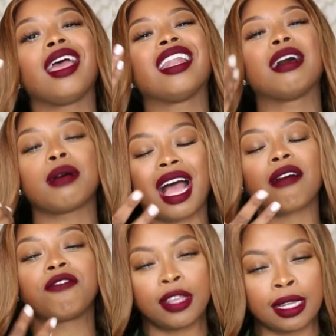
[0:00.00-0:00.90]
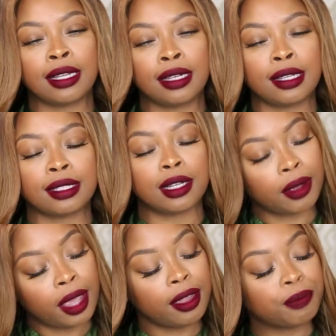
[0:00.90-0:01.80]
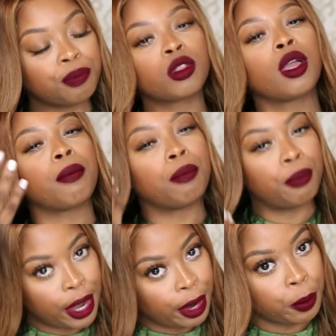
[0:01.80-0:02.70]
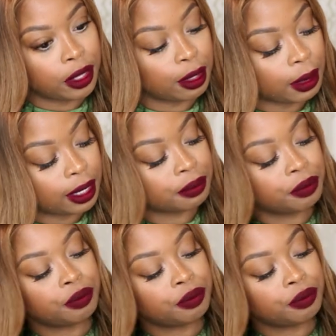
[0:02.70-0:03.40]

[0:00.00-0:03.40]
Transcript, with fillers: and I, I'm feeling it, okay? Bear with me.